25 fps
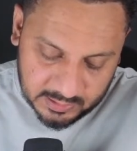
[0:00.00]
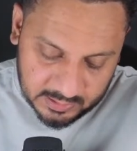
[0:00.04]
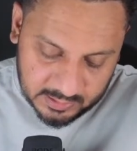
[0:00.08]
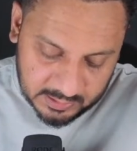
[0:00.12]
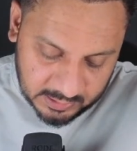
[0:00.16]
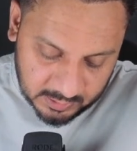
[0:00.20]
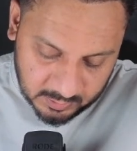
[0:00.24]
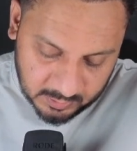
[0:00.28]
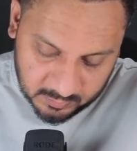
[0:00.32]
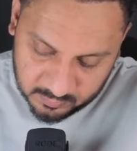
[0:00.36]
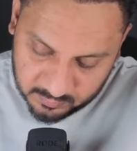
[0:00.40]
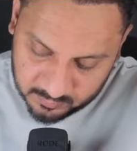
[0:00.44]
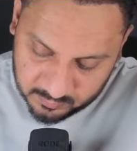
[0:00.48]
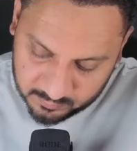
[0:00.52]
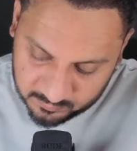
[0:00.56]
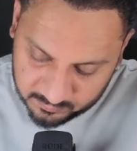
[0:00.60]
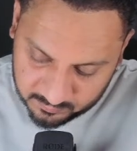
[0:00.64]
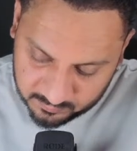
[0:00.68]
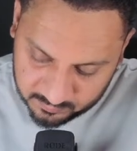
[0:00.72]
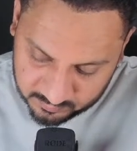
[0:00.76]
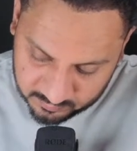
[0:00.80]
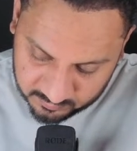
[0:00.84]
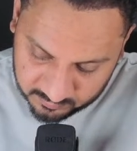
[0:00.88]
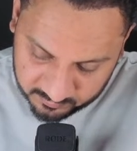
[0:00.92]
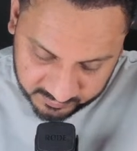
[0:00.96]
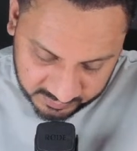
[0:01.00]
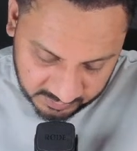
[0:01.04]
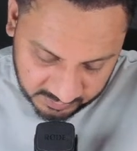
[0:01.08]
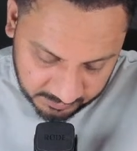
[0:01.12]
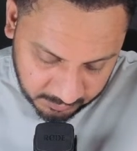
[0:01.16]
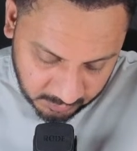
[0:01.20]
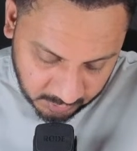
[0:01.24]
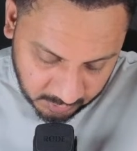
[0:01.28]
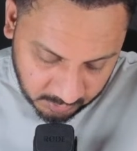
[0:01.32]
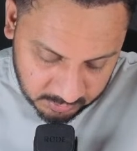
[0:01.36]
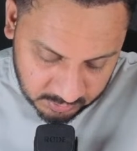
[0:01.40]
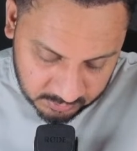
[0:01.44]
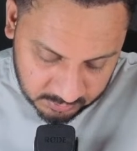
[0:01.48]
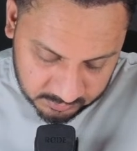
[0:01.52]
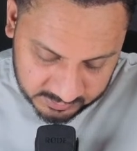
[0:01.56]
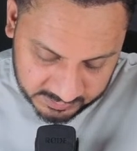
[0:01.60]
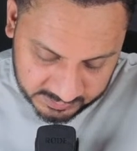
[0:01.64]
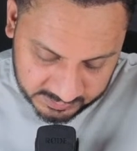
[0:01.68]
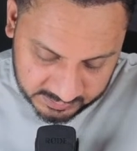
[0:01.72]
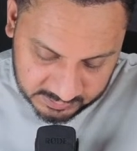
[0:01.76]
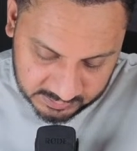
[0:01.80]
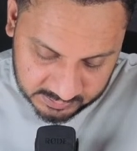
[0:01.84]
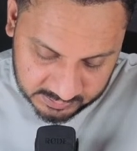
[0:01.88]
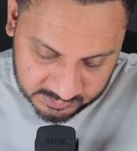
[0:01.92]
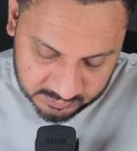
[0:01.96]
Now, one problem
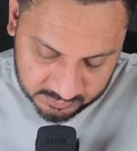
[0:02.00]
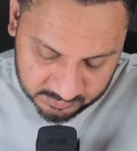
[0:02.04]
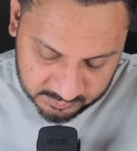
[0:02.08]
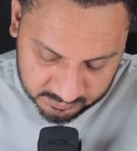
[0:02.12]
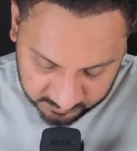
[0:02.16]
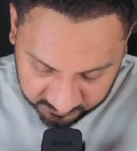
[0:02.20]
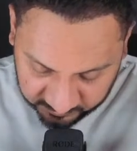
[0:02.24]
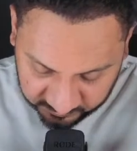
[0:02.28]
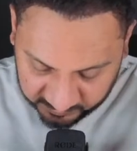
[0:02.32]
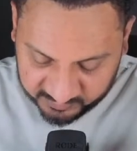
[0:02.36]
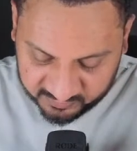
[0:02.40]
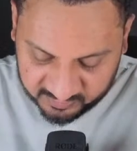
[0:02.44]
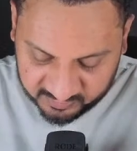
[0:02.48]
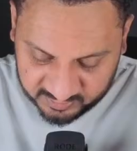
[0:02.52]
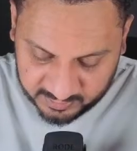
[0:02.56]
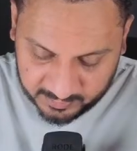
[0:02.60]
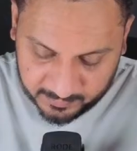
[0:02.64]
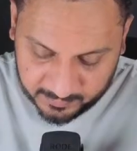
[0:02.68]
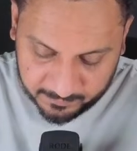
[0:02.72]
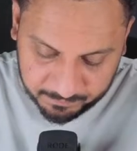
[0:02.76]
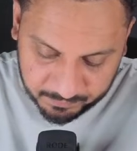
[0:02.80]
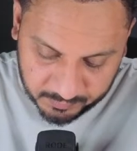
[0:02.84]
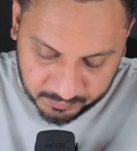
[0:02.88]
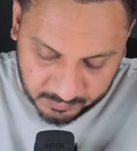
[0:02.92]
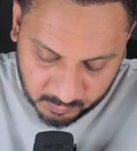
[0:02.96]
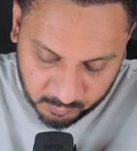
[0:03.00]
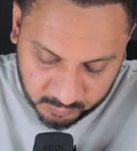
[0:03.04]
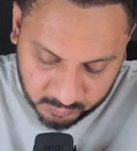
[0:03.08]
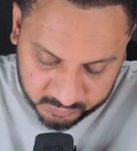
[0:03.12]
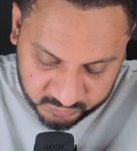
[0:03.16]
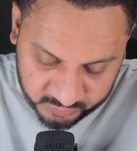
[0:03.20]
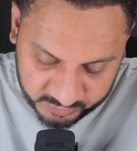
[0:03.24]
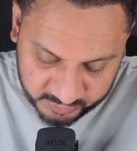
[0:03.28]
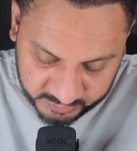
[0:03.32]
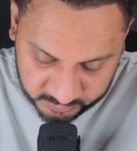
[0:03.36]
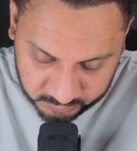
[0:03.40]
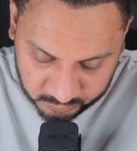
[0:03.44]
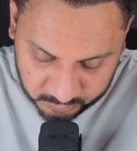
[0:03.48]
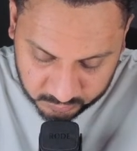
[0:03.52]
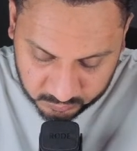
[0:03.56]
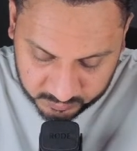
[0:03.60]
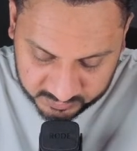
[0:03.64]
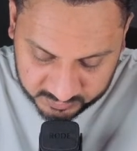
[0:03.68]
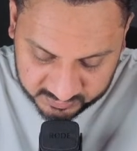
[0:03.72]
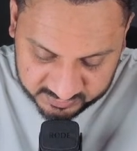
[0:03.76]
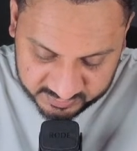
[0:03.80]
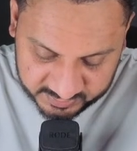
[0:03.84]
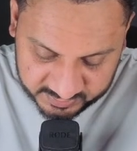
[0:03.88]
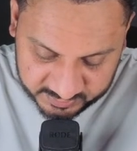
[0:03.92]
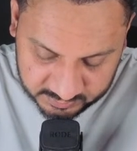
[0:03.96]
that, firstly, what you need to do
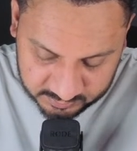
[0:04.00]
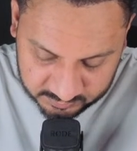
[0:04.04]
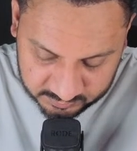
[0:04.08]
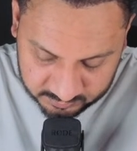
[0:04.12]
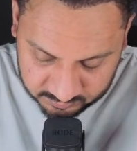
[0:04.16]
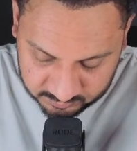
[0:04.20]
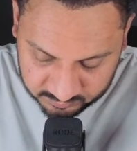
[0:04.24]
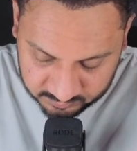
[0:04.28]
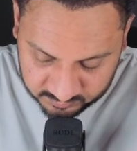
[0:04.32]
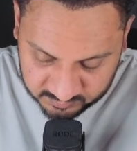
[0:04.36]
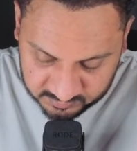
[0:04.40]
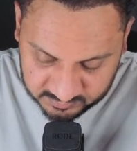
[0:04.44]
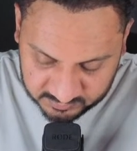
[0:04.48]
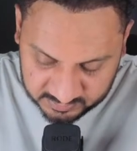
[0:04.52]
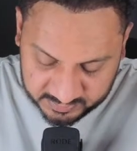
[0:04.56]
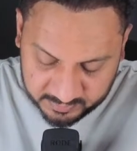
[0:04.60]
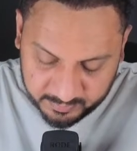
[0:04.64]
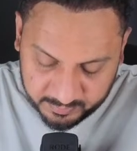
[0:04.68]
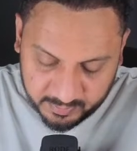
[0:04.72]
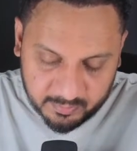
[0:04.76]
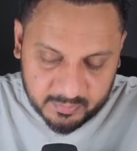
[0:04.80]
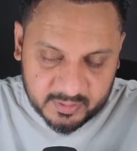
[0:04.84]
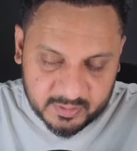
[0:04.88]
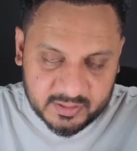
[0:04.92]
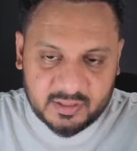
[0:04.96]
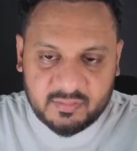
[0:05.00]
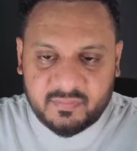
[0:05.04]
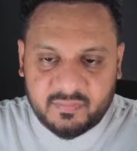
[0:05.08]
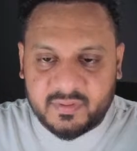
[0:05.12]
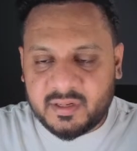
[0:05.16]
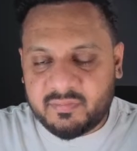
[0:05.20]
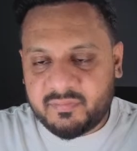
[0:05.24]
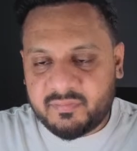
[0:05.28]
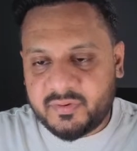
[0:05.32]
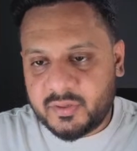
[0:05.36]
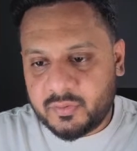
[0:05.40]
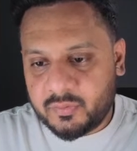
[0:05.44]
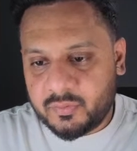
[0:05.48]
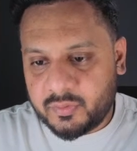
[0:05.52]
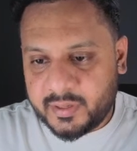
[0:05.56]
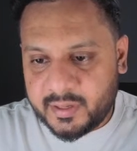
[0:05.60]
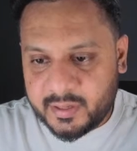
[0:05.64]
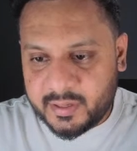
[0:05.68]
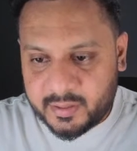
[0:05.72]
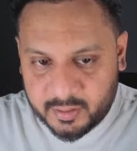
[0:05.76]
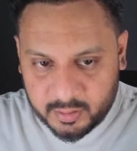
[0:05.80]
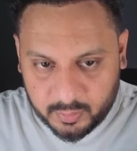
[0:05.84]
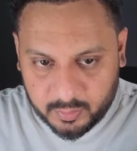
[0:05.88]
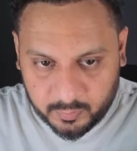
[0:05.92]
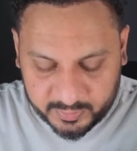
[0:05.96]
is that remember that whenever you
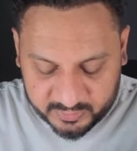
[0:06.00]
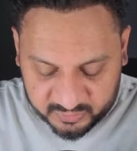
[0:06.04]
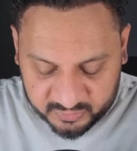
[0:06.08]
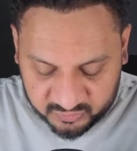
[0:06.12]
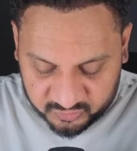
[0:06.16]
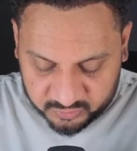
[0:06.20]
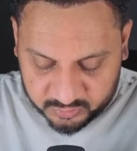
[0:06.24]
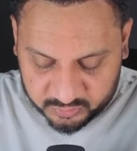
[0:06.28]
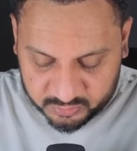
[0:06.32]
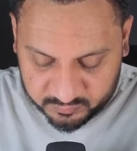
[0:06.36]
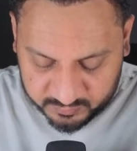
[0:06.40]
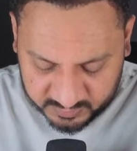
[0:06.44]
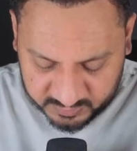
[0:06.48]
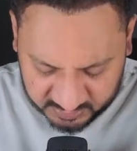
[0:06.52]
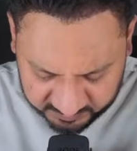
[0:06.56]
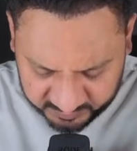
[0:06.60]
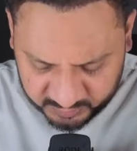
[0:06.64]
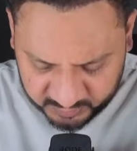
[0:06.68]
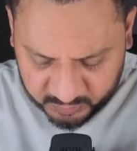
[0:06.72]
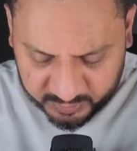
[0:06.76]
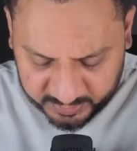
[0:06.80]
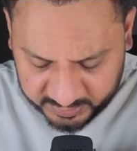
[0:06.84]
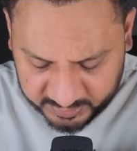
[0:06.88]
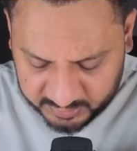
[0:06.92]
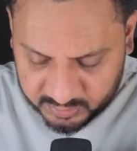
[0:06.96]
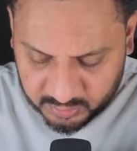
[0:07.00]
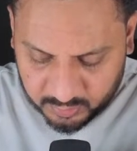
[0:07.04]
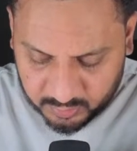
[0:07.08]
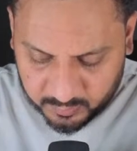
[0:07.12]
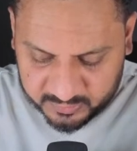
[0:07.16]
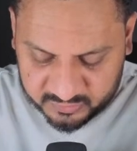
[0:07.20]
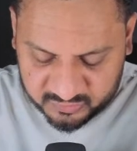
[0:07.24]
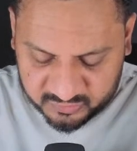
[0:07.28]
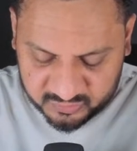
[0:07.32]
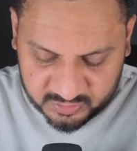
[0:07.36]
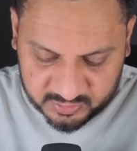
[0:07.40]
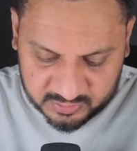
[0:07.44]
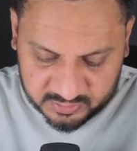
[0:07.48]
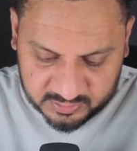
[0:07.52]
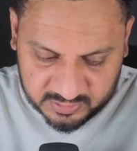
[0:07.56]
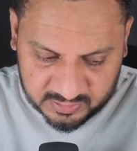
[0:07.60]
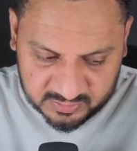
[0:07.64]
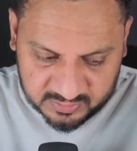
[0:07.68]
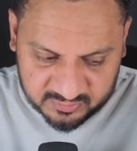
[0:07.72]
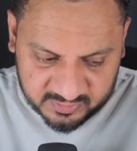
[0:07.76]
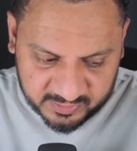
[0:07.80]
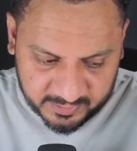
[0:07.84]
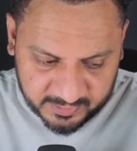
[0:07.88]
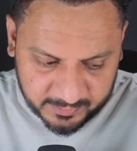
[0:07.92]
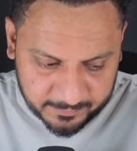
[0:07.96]
hear a question, whenever you read the question in the
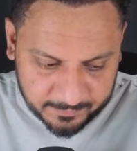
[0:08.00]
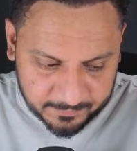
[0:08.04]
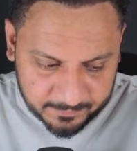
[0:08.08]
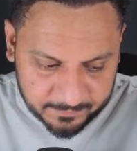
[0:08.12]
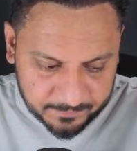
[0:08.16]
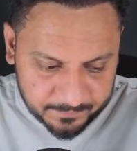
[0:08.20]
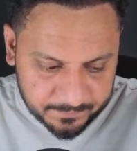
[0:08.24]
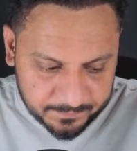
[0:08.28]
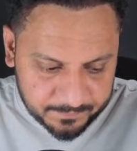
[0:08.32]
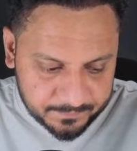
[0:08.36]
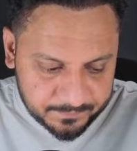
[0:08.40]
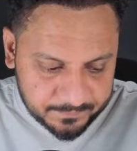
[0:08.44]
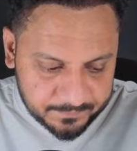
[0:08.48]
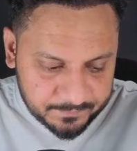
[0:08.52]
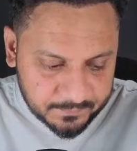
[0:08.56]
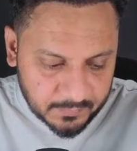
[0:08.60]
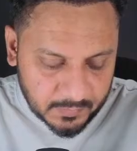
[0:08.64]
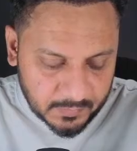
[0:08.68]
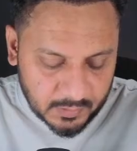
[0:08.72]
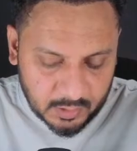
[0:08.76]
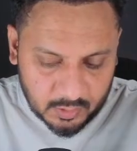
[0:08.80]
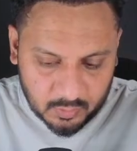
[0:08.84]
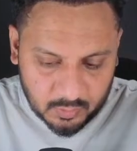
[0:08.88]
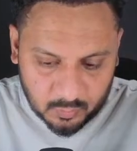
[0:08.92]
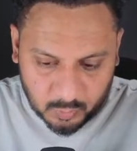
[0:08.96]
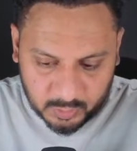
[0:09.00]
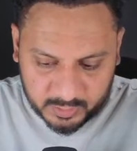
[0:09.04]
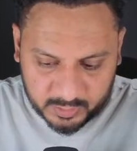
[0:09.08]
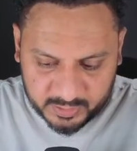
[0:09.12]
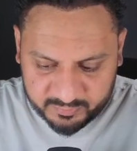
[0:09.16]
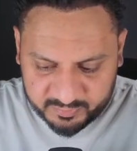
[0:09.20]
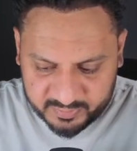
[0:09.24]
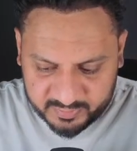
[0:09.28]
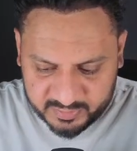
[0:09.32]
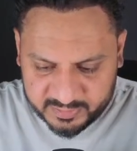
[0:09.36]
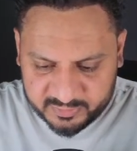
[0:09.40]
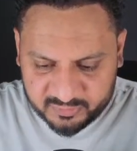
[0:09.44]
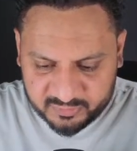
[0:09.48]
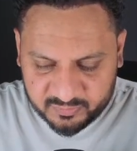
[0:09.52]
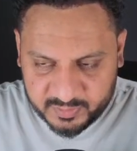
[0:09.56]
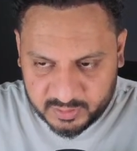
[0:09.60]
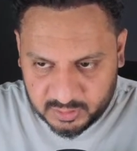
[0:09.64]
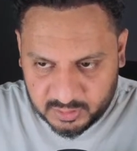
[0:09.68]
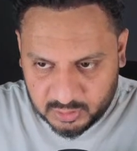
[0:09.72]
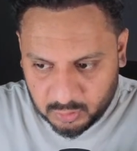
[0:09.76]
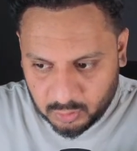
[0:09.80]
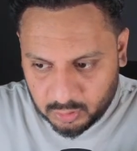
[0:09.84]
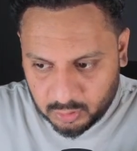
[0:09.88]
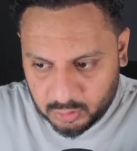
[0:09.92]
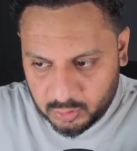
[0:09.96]
exam, whatever has been
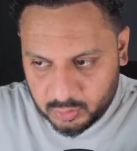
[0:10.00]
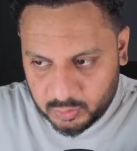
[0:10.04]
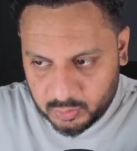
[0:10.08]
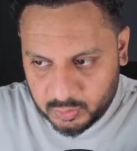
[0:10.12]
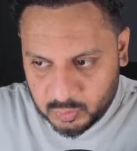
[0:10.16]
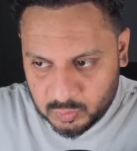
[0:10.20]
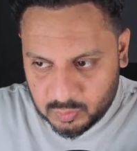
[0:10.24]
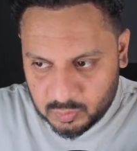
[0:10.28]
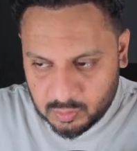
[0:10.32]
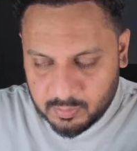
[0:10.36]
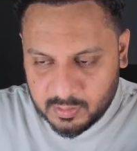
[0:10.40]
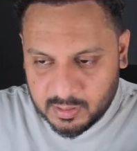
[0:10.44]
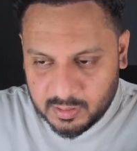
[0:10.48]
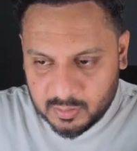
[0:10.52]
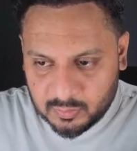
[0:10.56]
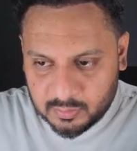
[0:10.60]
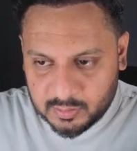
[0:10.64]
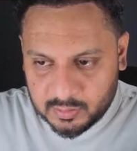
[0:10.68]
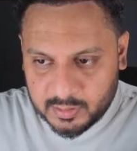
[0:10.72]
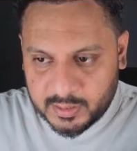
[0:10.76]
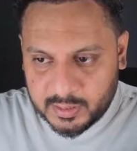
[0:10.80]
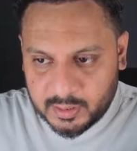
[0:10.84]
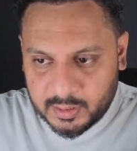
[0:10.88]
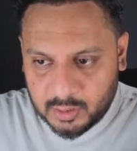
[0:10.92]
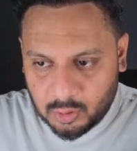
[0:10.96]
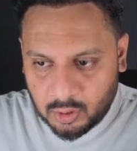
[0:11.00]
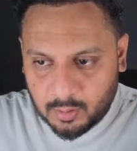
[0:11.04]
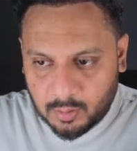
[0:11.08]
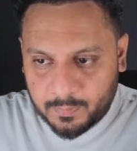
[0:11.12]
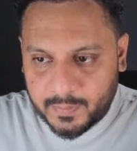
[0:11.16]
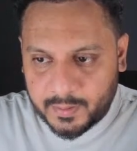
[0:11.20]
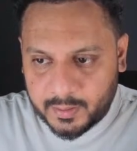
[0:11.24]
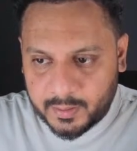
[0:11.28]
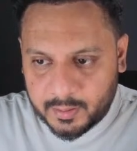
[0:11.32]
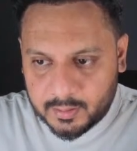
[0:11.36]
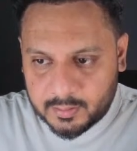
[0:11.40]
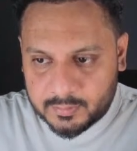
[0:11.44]
taught to you about that topic,